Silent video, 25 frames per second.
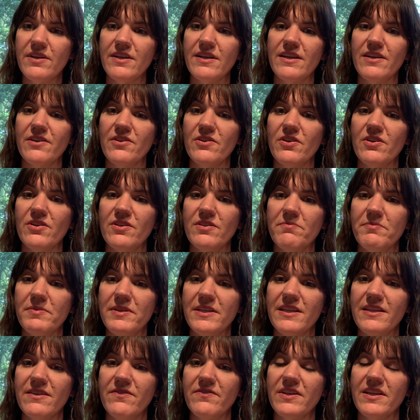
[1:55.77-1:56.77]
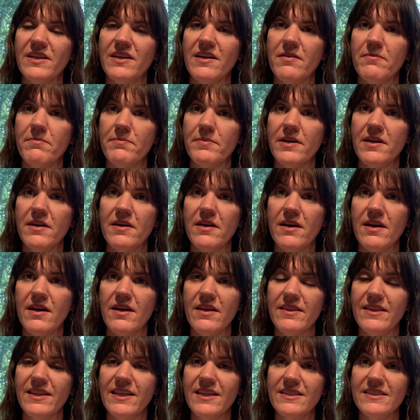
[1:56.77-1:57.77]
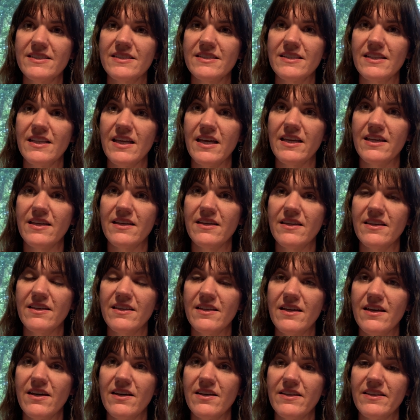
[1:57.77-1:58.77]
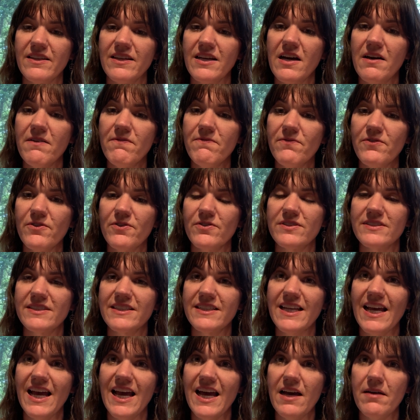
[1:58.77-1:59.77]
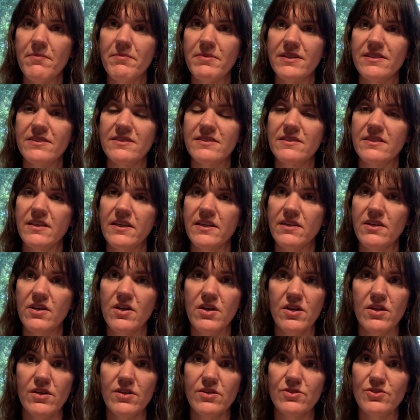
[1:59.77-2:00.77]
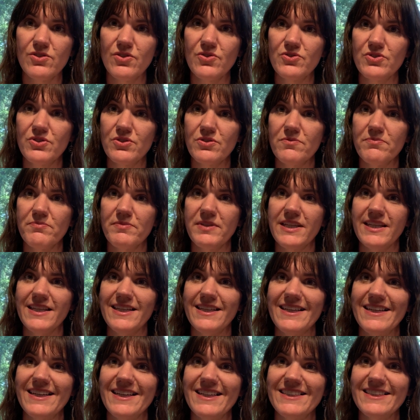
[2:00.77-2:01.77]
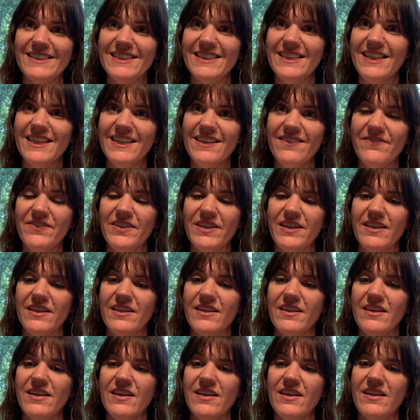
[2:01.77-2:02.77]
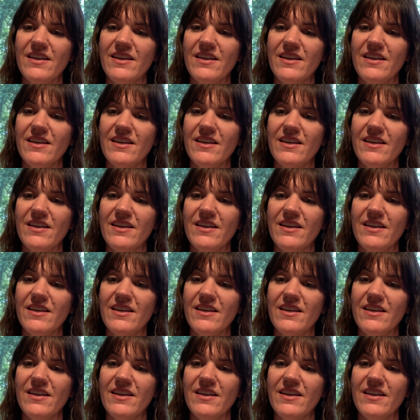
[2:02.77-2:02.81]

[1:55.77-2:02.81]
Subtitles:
It could be giving up things like comforts and habits like social media, TV.